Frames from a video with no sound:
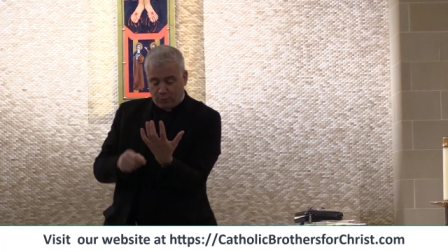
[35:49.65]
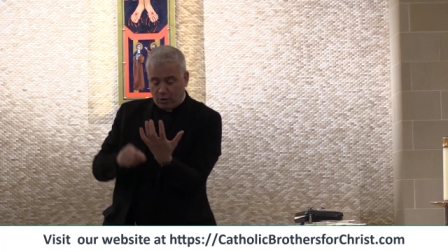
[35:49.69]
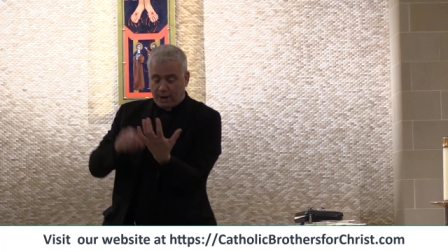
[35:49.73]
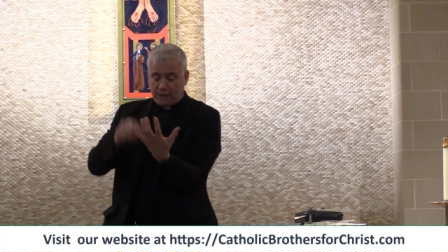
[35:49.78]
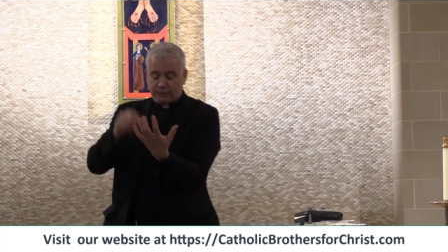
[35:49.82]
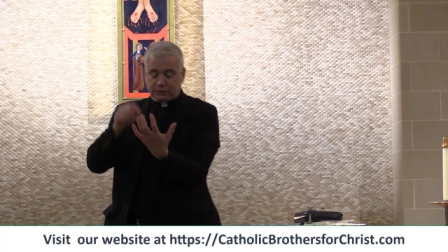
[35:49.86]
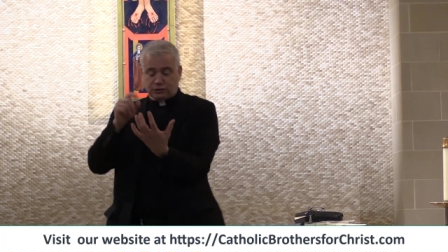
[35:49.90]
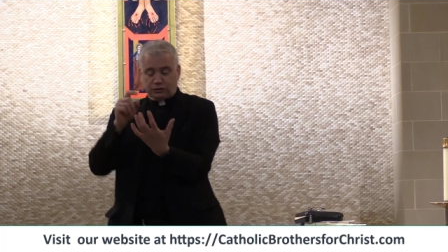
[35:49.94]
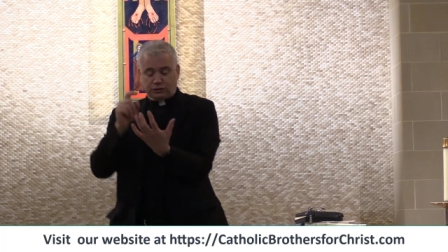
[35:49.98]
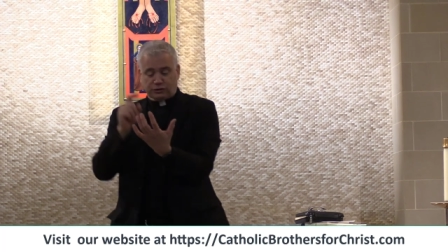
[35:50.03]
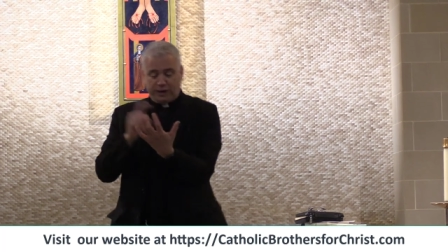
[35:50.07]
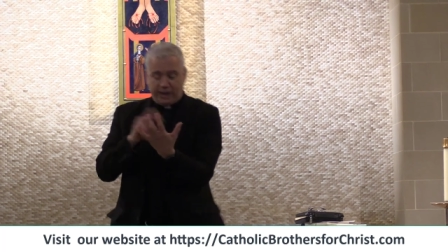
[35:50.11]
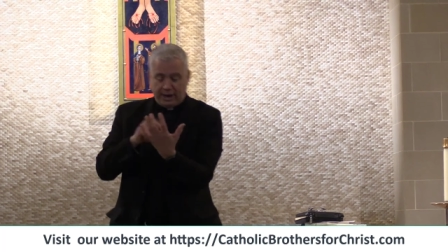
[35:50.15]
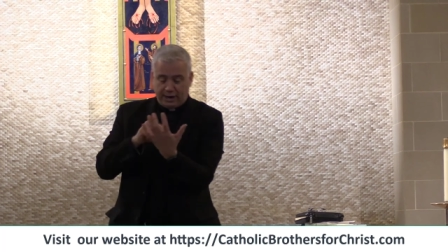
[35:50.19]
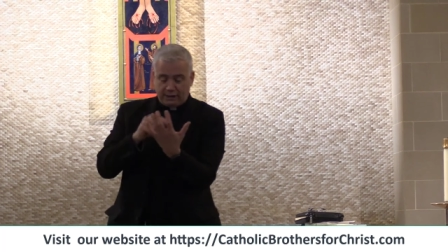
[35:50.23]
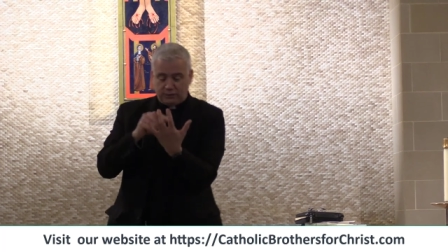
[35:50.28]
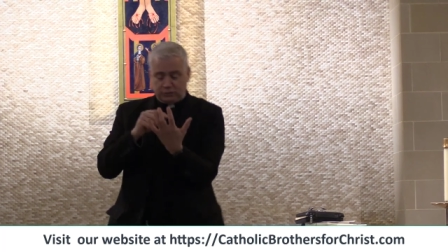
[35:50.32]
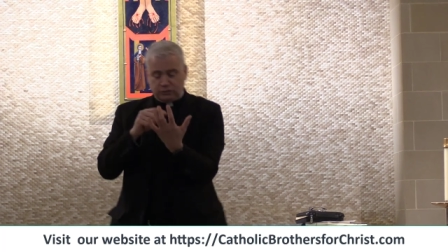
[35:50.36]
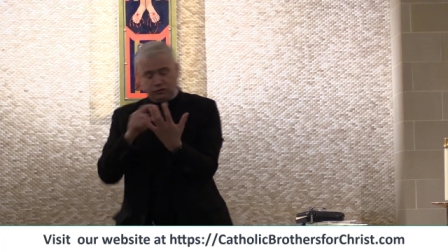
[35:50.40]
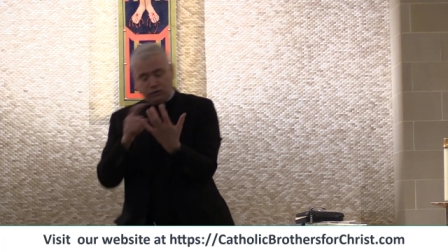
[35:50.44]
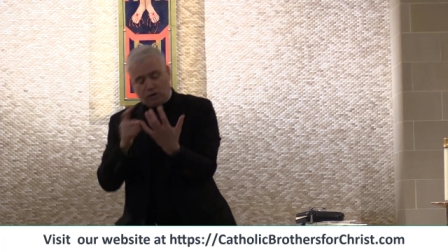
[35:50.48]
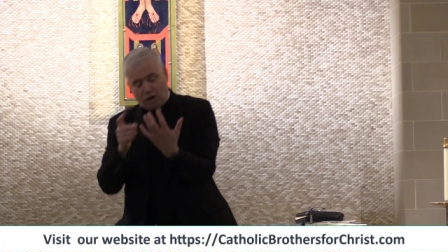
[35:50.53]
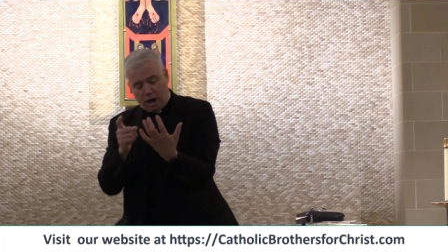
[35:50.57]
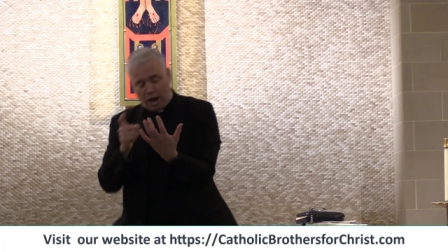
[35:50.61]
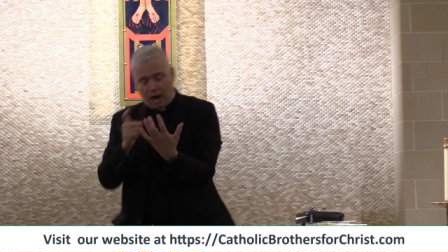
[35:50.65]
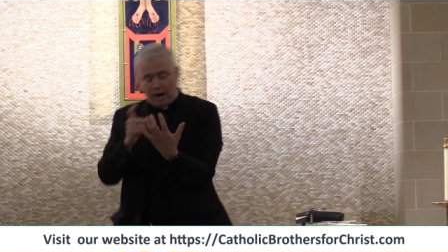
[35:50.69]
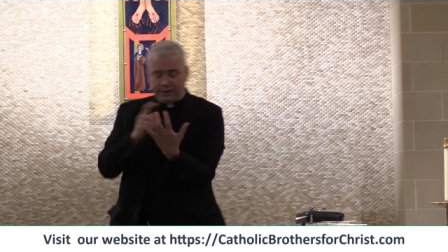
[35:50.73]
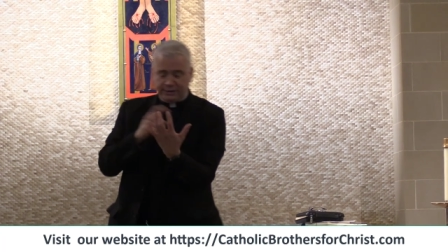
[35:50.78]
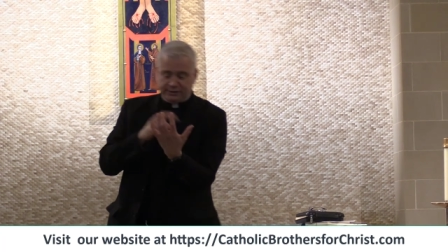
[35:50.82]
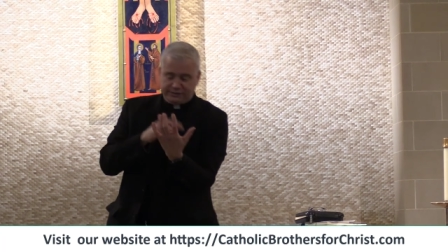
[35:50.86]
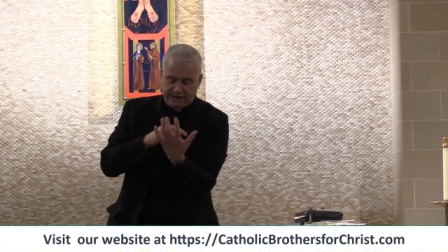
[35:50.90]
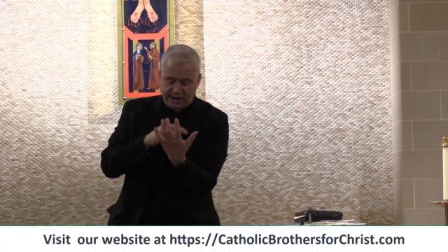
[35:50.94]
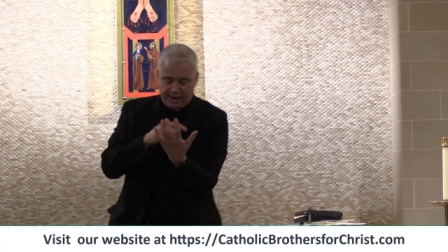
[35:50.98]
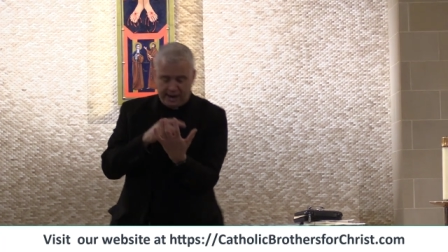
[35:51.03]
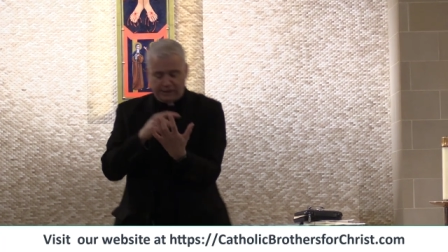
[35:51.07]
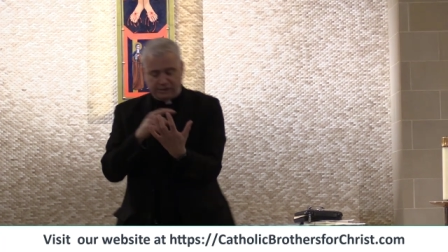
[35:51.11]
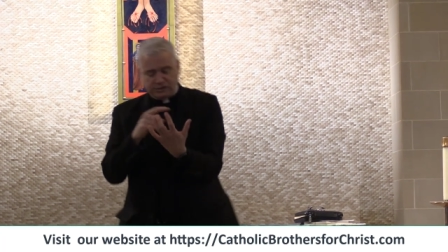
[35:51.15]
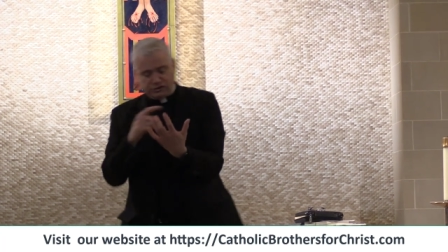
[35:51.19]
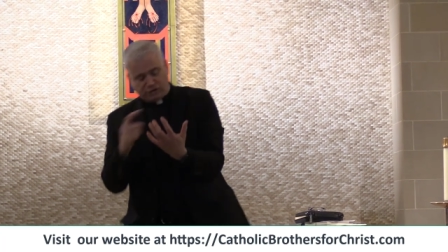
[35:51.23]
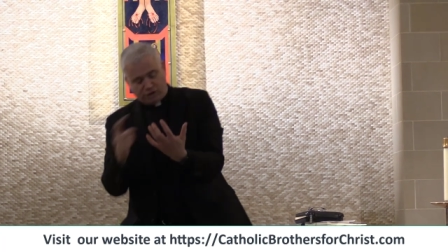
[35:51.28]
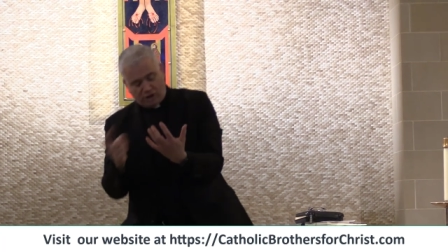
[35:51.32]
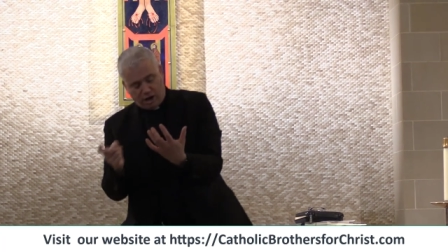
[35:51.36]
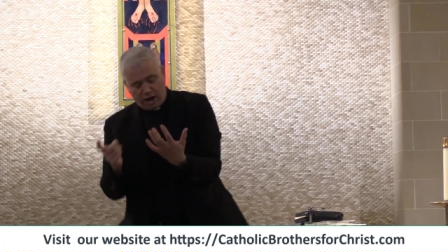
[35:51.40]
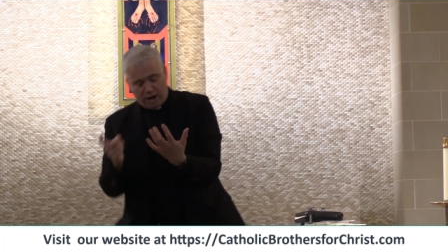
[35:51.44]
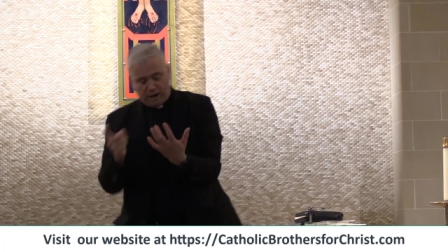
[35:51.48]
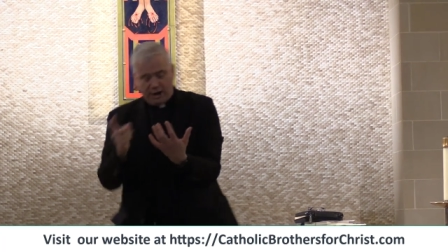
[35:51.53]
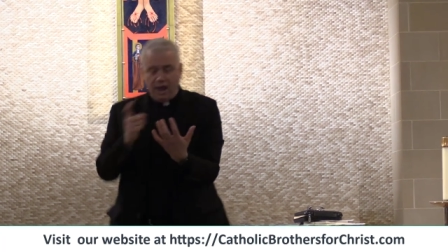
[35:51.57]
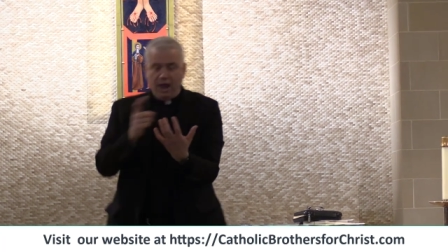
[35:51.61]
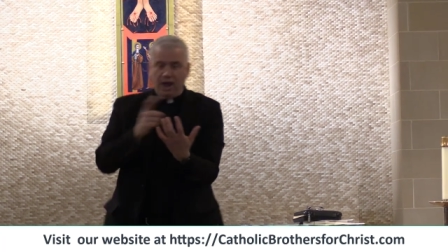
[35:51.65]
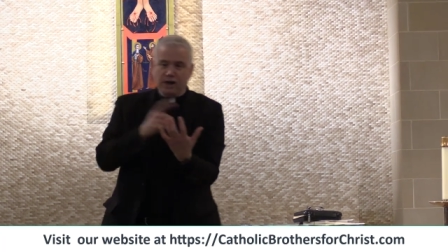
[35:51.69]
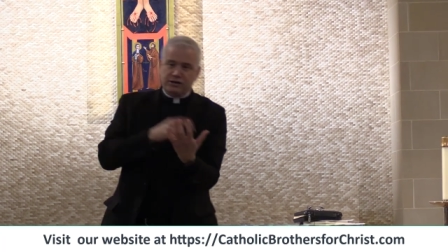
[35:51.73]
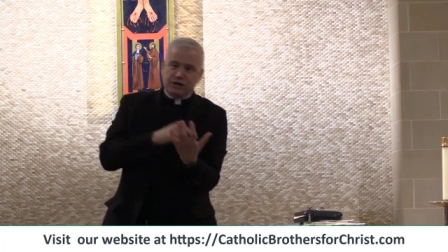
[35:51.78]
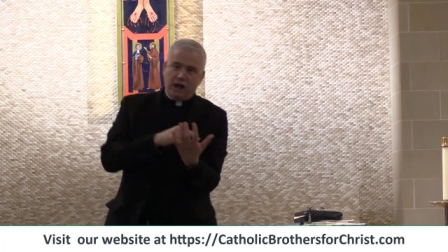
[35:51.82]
watch. Tick tock, tick tock.